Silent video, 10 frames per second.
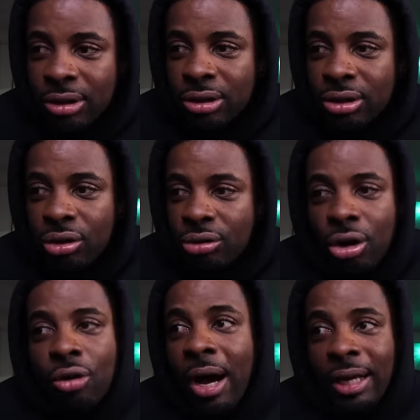So,
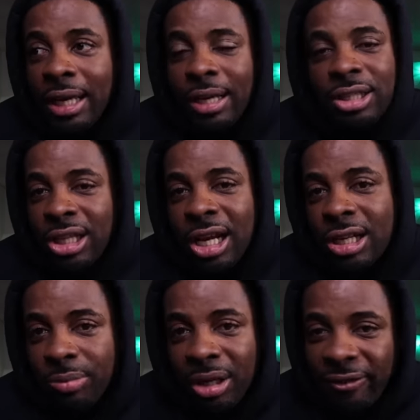no, I can't
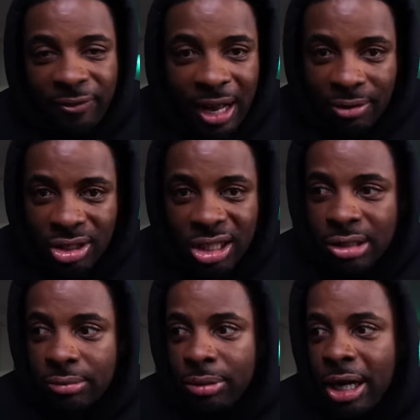change being
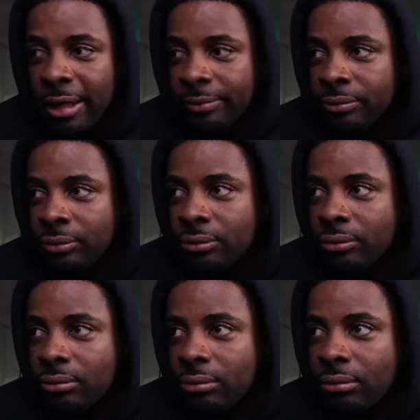5'6". But
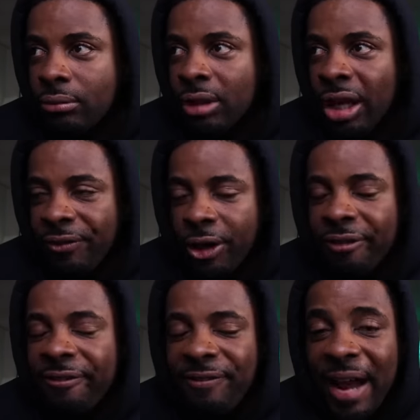if you're
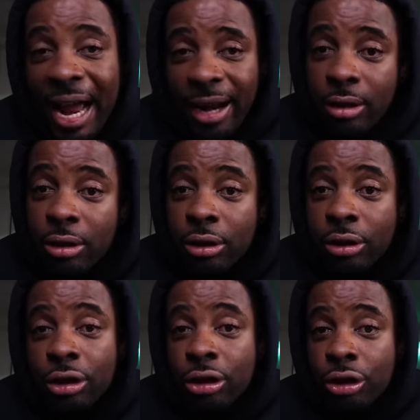fat,
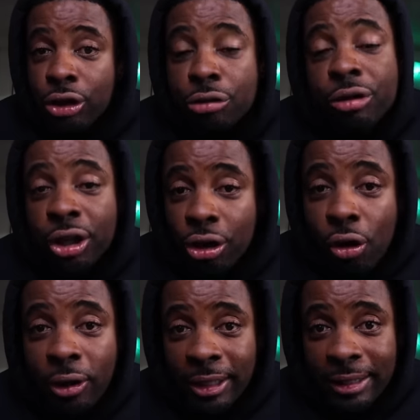you can
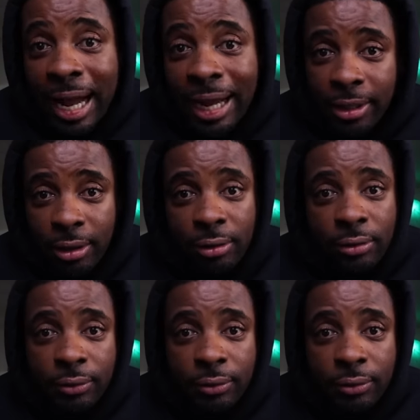go on a diet.